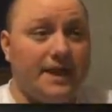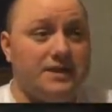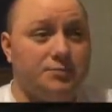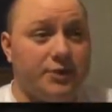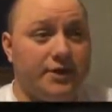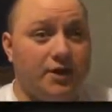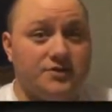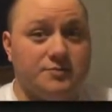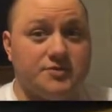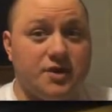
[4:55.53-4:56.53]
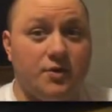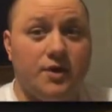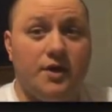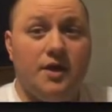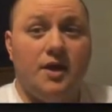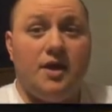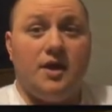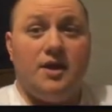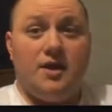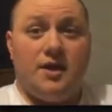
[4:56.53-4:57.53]
It's pretty awesome. So
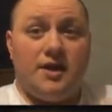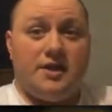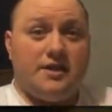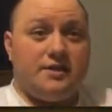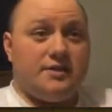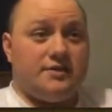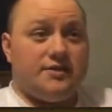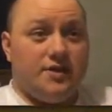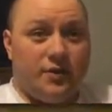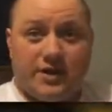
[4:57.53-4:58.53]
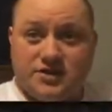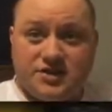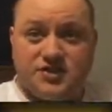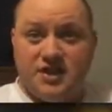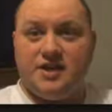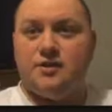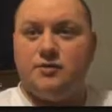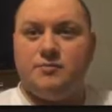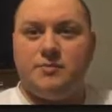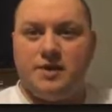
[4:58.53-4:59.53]
you know, actually seeing
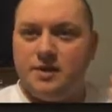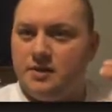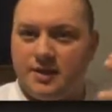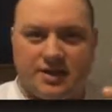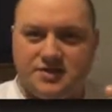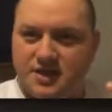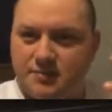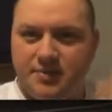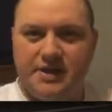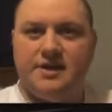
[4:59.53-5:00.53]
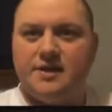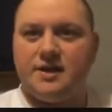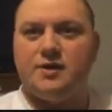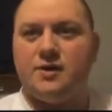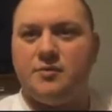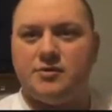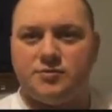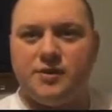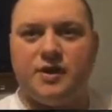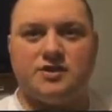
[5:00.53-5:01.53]
them, like I said, being there, it
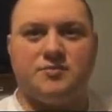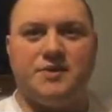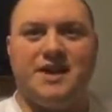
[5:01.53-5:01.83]
was really awesome.